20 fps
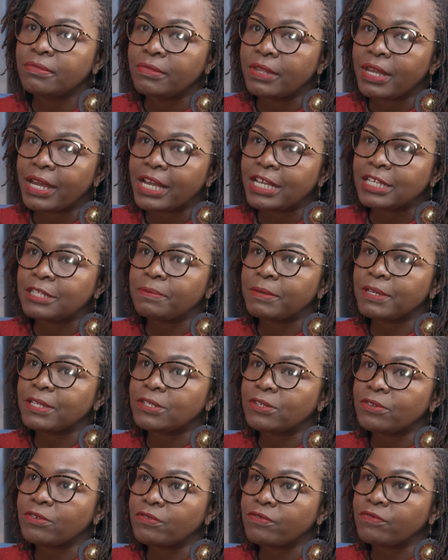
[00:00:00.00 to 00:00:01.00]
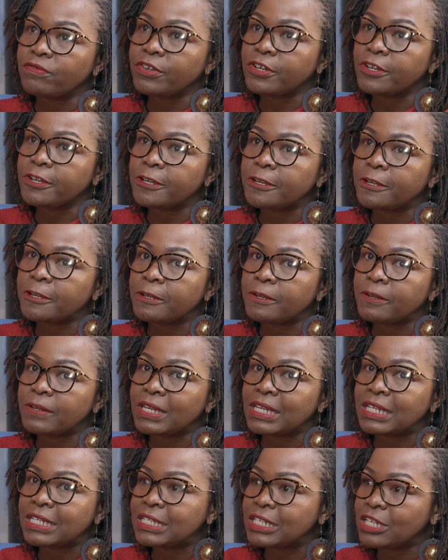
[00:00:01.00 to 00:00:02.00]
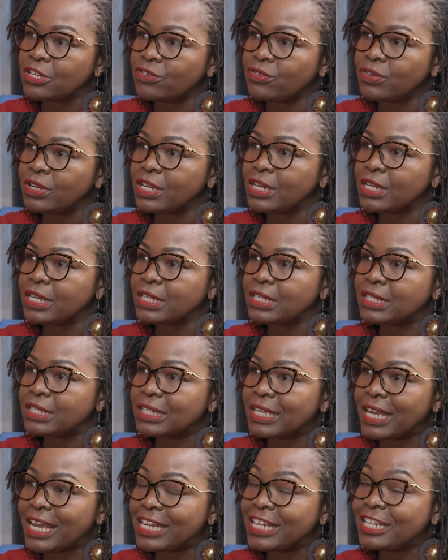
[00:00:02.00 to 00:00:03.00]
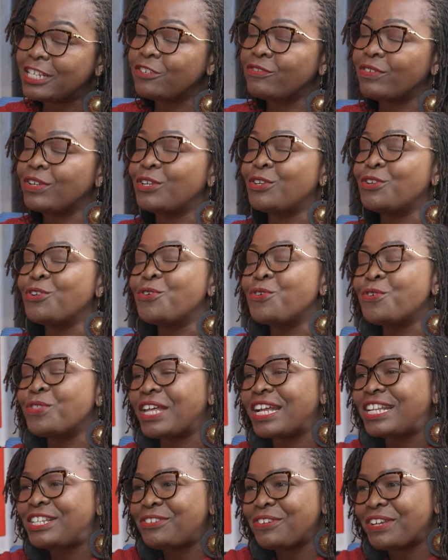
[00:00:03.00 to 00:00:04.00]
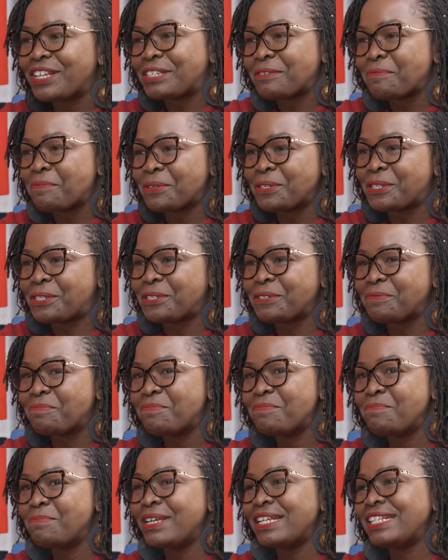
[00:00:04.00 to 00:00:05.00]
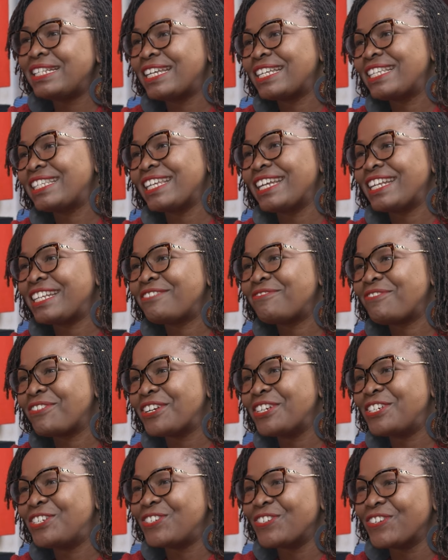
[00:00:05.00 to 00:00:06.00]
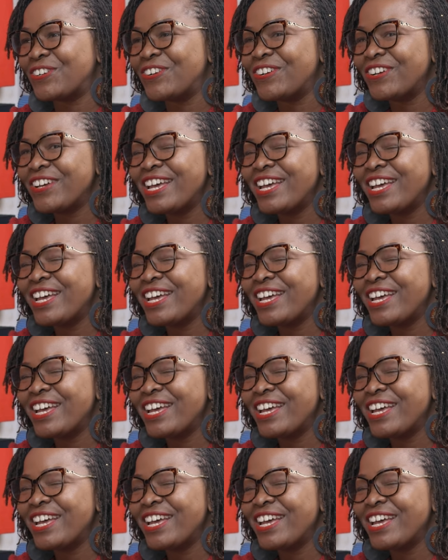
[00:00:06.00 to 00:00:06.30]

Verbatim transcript: the aspects of uh, interiors, I didn't even know that we are supposed to build a set for a show.